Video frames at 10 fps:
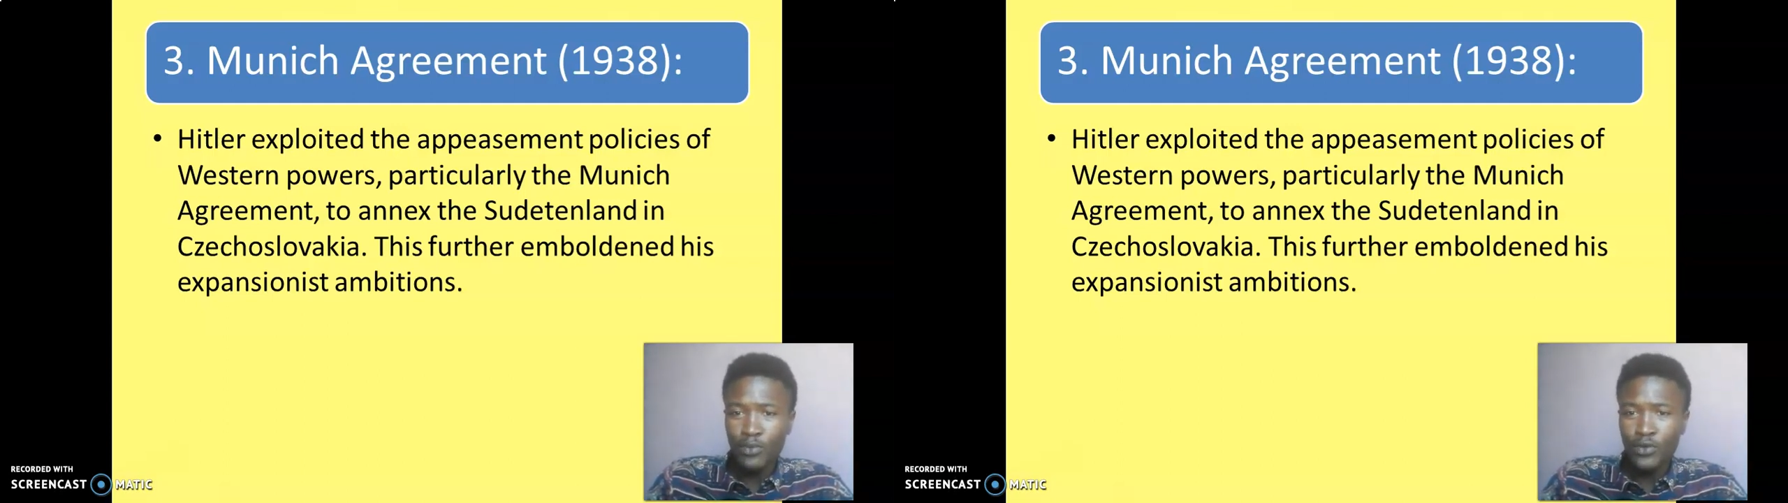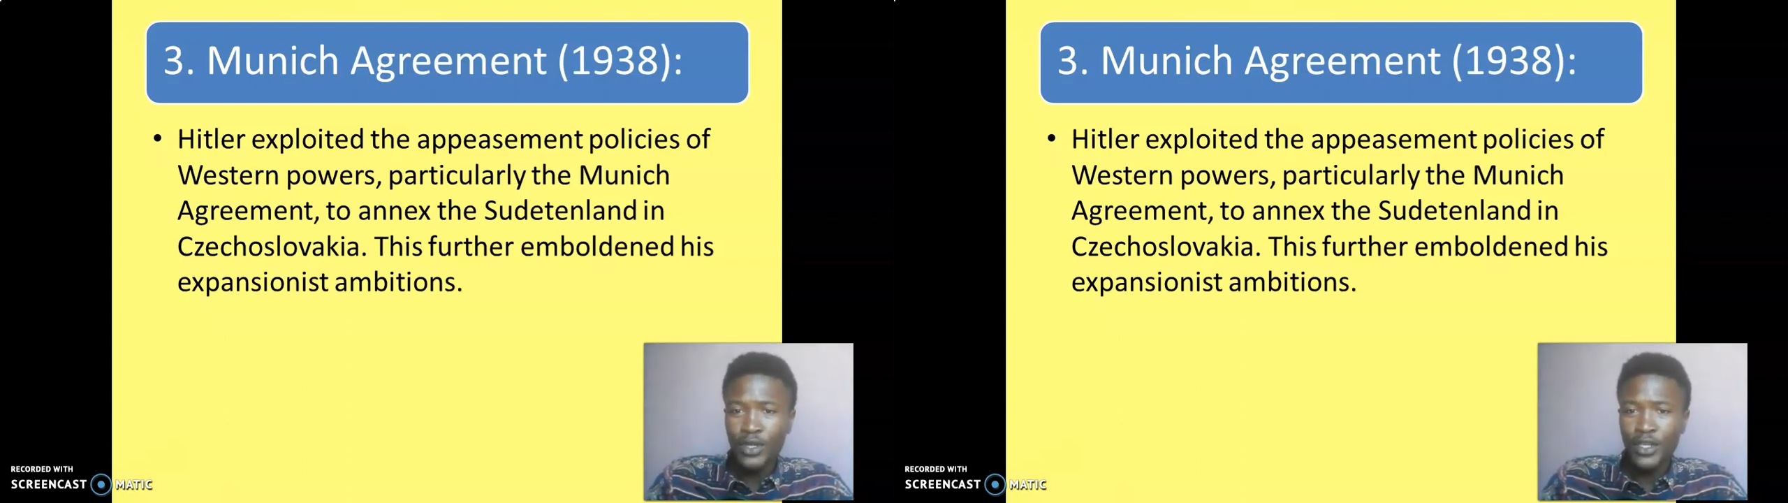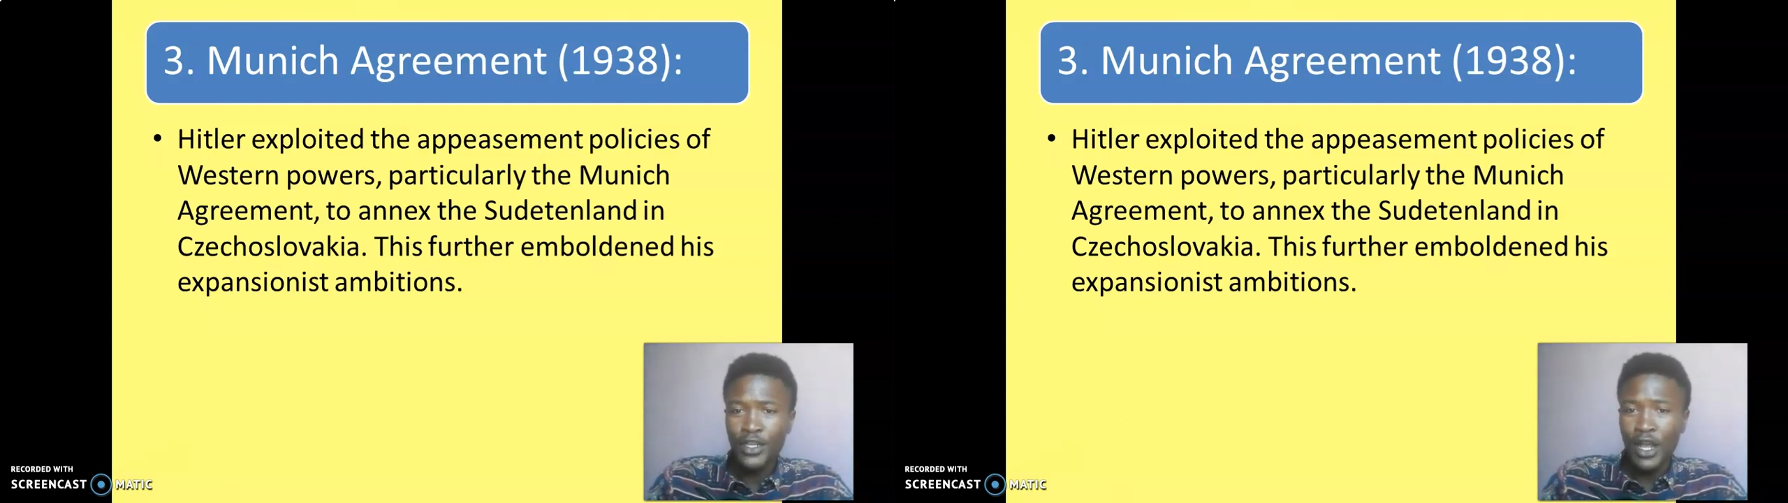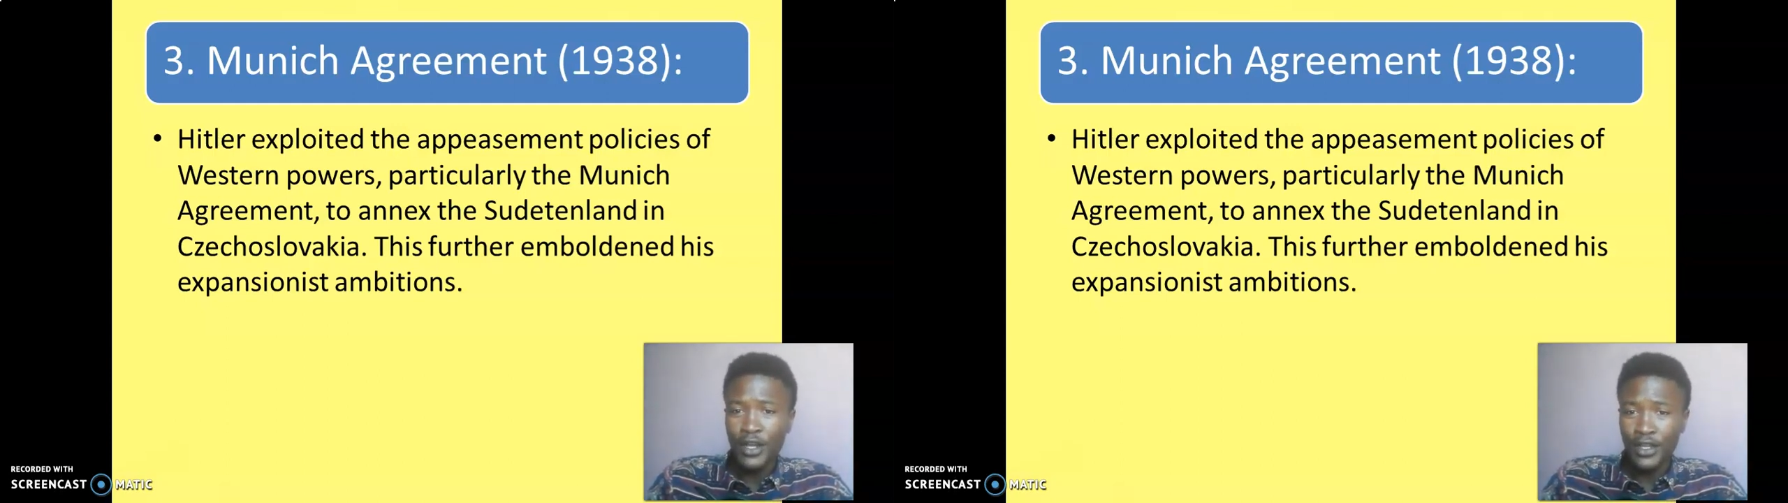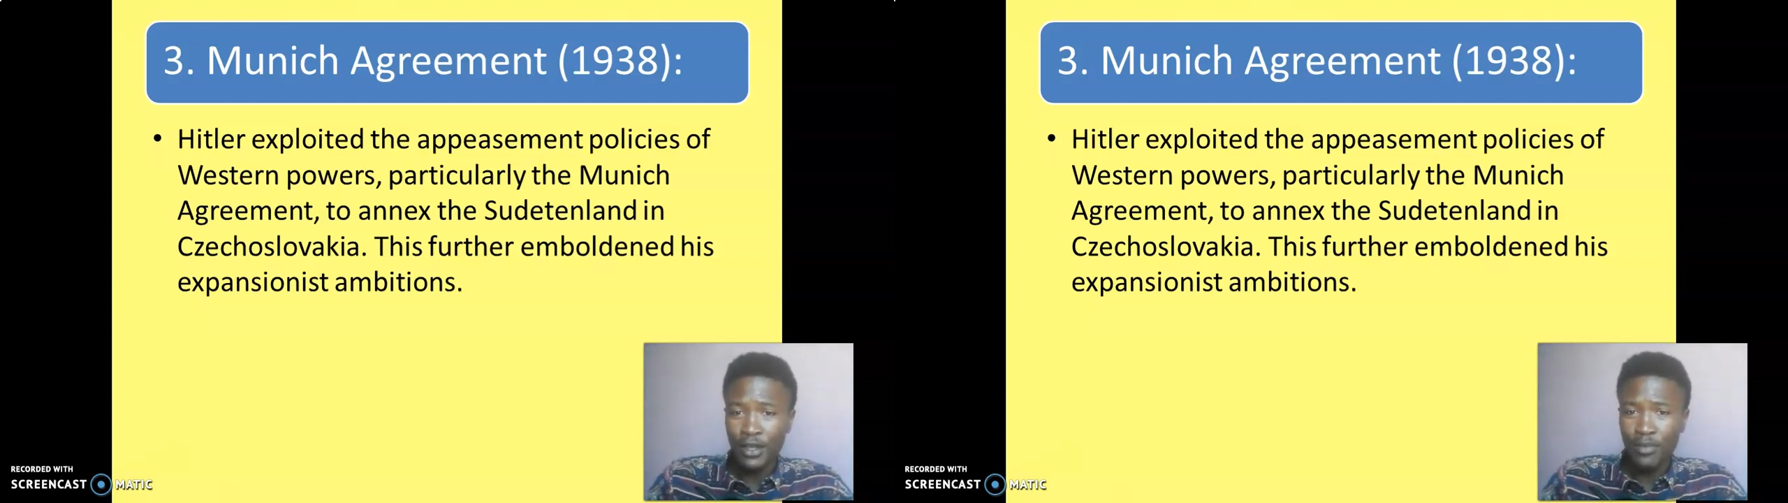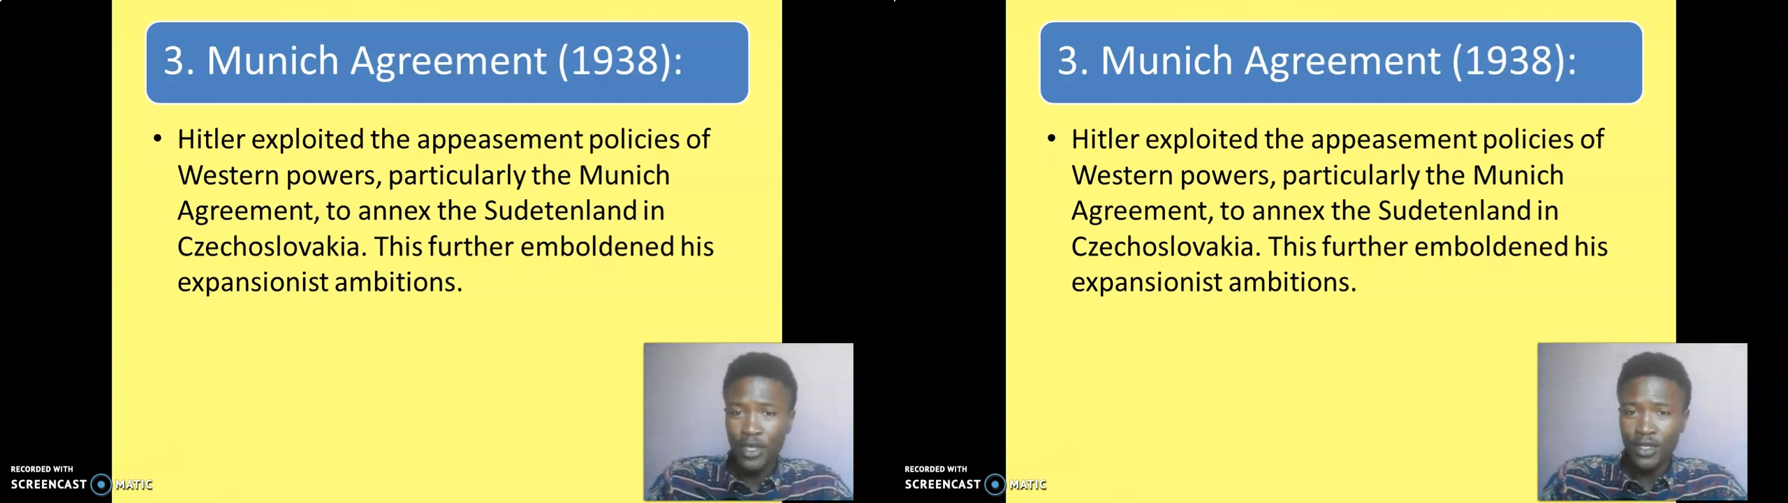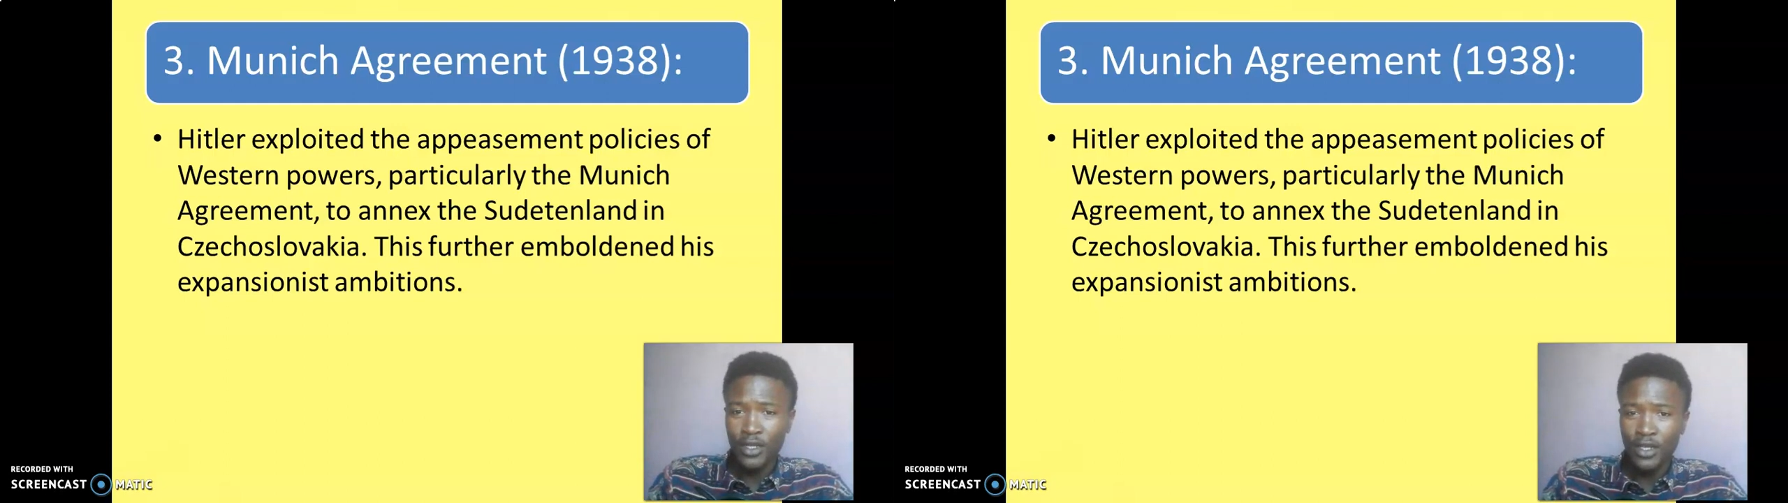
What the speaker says: Munich Agreement,